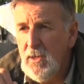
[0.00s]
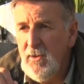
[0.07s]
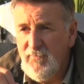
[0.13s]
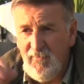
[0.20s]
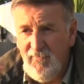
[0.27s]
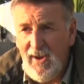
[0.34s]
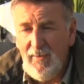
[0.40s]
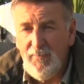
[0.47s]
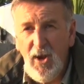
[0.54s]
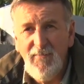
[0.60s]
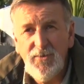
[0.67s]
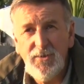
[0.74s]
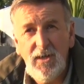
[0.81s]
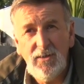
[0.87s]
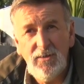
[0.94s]
have developed
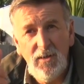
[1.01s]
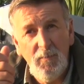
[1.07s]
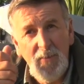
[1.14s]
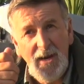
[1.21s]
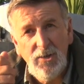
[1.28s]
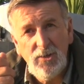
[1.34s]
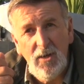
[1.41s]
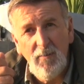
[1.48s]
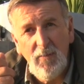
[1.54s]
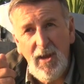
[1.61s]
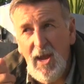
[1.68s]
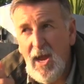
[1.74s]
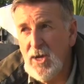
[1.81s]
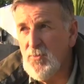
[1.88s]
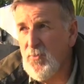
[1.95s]
overseas is a pendulum
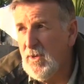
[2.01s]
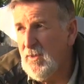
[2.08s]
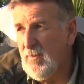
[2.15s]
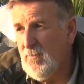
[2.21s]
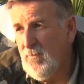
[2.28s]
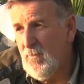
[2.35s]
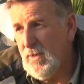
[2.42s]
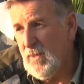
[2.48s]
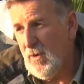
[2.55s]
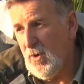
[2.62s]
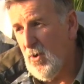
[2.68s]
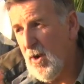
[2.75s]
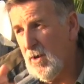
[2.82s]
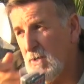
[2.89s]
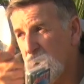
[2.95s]
cast where the, where the
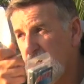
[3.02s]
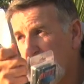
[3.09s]
line is